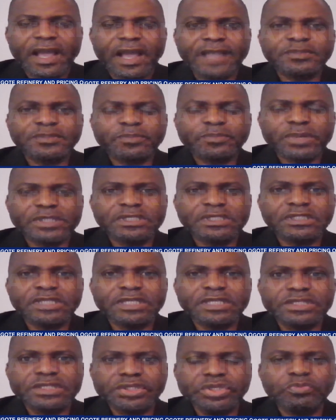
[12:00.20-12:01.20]
As
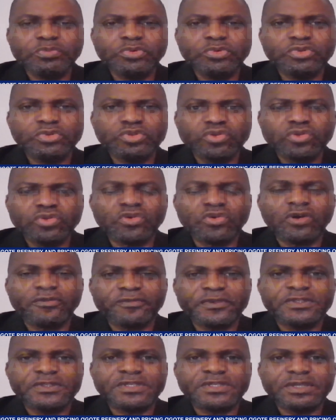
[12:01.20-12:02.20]
President Tinubu took
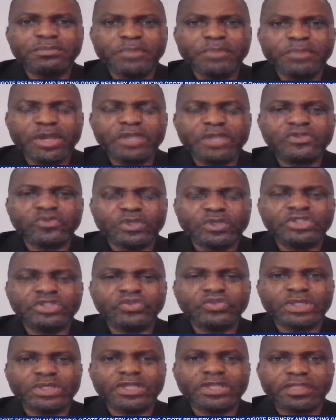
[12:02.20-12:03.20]
office in May
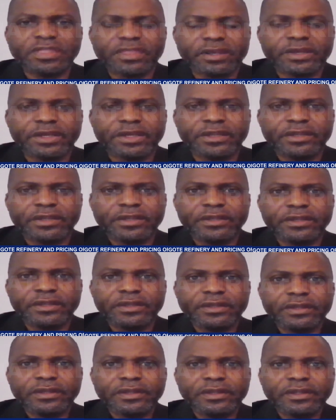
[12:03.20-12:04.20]
2023,
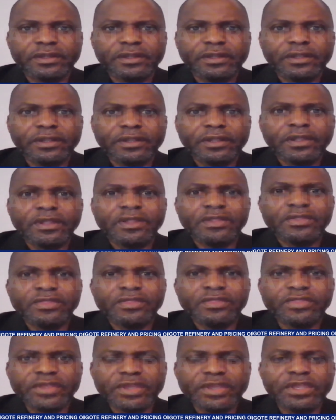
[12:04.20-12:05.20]

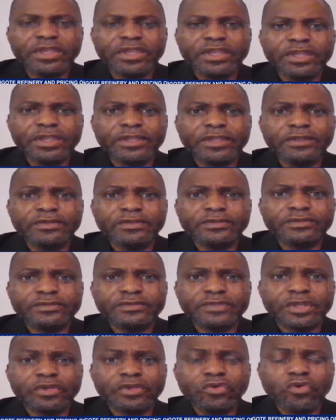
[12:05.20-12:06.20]
the
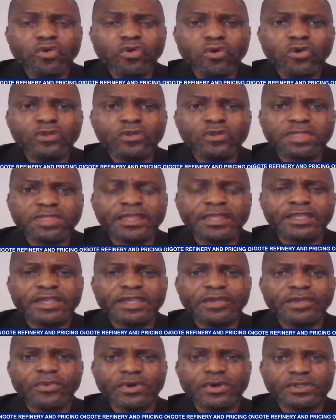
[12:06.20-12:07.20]
whole
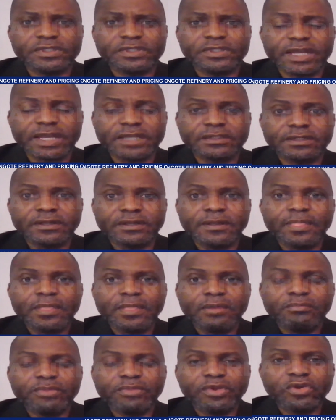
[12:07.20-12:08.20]
thinking was that
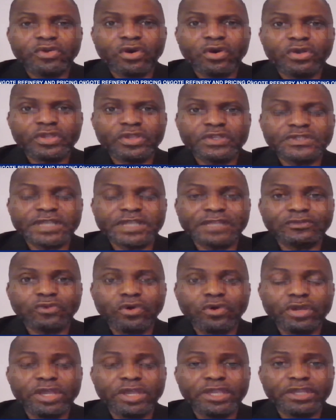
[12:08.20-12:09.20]
because he's
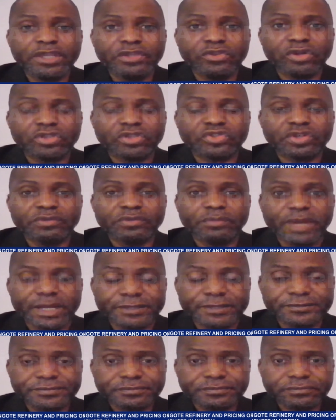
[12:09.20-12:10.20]
an oil industry
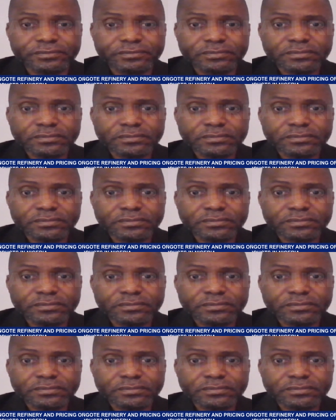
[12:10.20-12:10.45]
man,